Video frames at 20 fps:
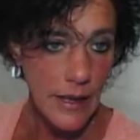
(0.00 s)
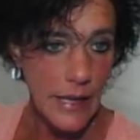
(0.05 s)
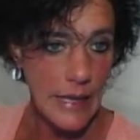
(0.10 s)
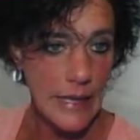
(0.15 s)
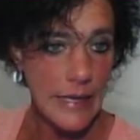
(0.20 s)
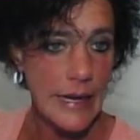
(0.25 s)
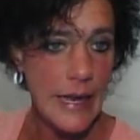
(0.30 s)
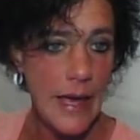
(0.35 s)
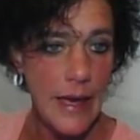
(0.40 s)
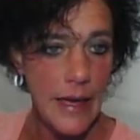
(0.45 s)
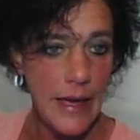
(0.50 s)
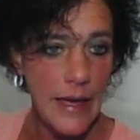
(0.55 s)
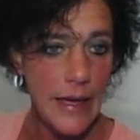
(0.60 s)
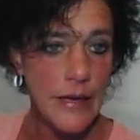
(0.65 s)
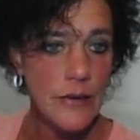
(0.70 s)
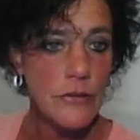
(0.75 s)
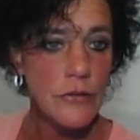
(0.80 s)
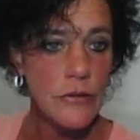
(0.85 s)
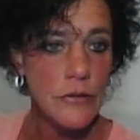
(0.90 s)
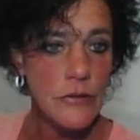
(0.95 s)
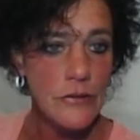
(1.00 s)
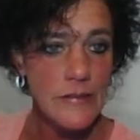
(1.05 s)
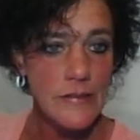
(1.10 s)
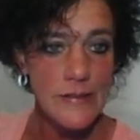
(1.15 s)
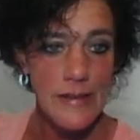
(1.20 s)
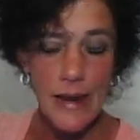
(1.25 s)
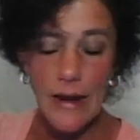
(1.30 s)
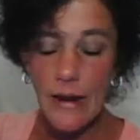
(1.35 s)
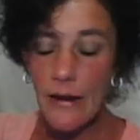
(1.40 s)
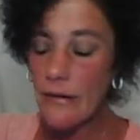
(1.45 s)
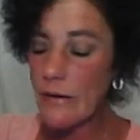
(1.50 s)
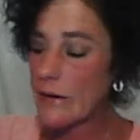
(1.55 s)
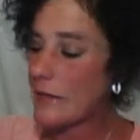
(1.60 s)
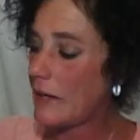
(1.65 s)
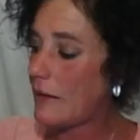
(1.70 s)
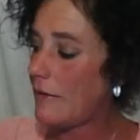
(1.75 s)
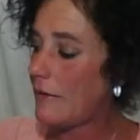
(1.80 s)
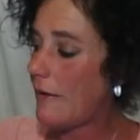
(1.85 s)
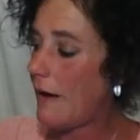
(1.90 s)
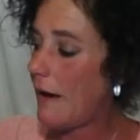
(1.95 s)
And as you're staring
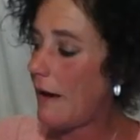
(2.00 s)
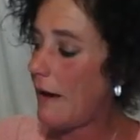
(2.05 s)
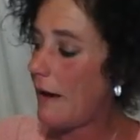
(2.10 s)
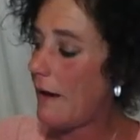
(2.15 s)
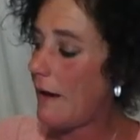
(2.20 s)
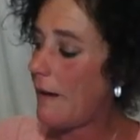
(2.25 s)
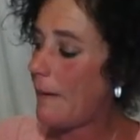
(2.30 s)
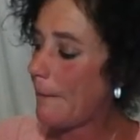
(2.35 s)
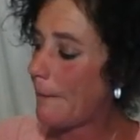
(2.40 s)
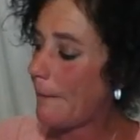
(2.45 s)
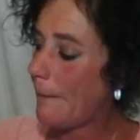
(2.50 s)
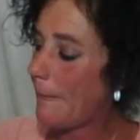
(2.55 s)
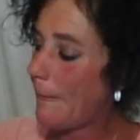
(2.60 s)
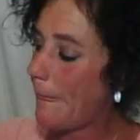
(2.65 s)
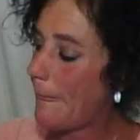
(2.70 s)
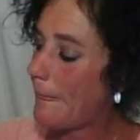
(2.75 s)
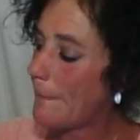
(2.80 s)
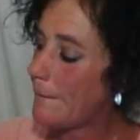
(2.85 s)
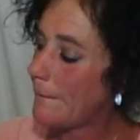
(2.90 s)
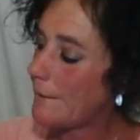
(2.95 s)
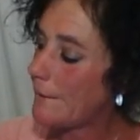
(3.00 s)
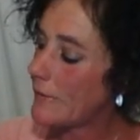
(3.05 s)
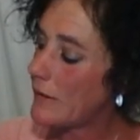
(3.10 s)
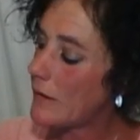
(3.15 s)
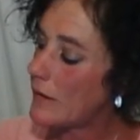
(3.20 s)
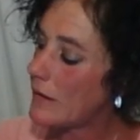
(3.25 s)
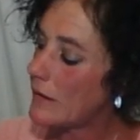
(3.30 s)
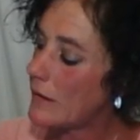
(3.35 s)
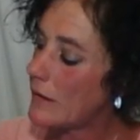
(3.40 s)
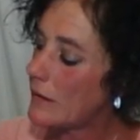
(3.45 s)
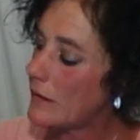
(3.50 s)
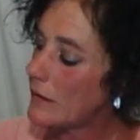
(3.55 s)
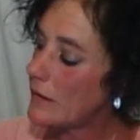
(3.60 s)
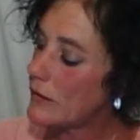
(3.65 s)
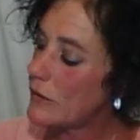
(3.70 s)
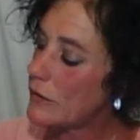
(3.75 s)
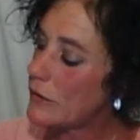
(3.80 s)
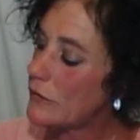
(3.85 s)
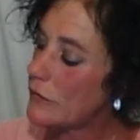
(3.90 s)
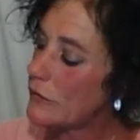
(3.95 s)
at that,
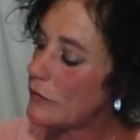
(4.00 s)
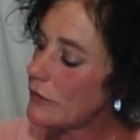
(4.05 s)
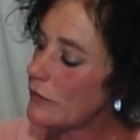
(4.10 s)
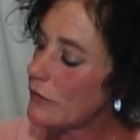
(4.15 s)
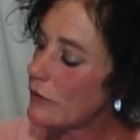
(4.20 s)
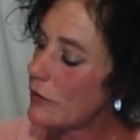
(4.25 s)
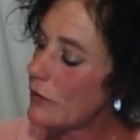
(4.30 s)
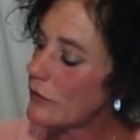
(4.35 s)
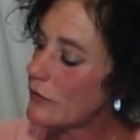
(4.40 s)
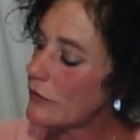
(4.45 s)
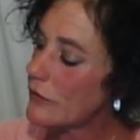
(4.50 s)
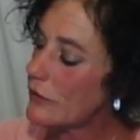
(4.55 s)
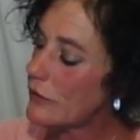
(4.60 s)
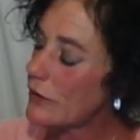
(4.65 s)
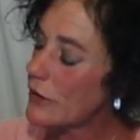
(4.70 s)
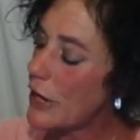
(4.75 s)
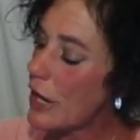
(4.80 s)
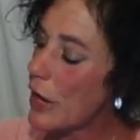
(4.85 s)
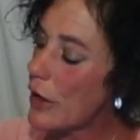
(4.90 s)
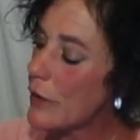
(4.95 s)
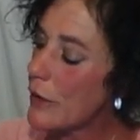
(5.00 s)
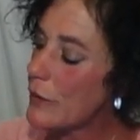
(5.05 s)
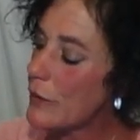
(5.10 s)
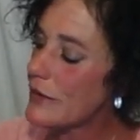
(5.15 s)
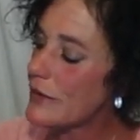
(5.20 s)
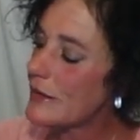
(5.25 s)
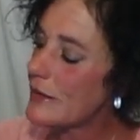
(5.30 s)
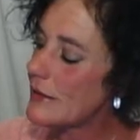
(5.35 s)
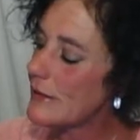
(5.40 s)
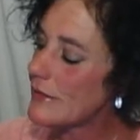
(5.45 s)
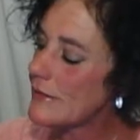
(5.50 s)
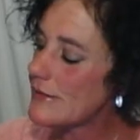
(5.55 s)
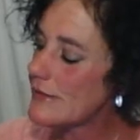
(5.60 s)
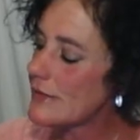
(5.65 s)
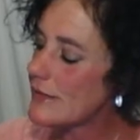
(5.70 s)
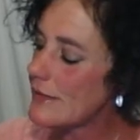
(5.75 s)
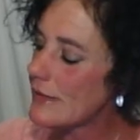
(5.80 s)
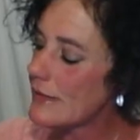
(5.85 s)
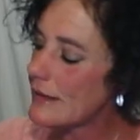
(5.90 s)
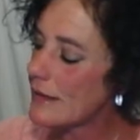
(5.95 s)
you'll start to
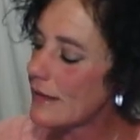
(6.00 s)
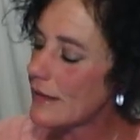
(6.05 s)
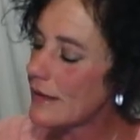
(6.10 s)
notice